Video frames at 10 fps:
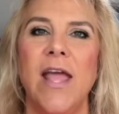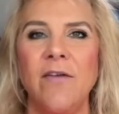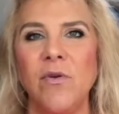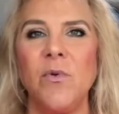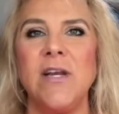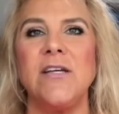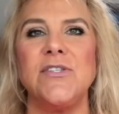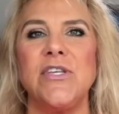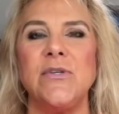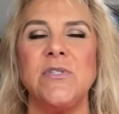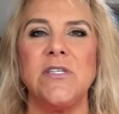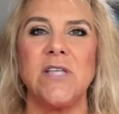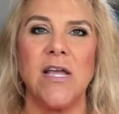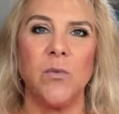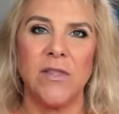everyone else uses
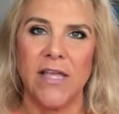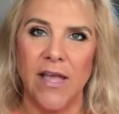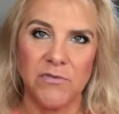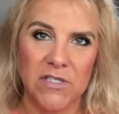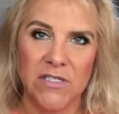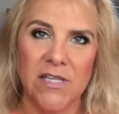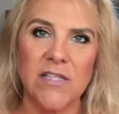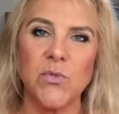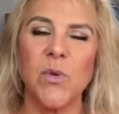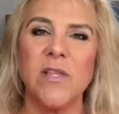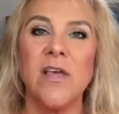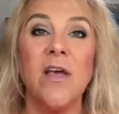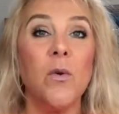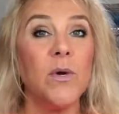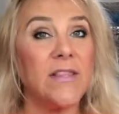and what they have success with,
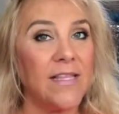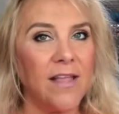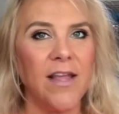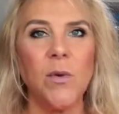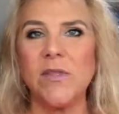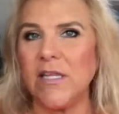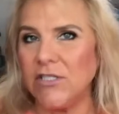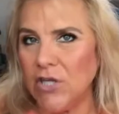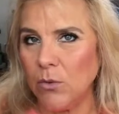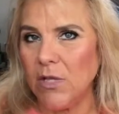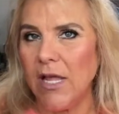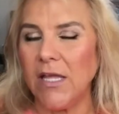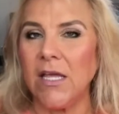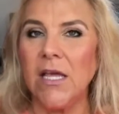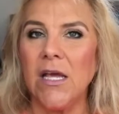what they like, what they don't like.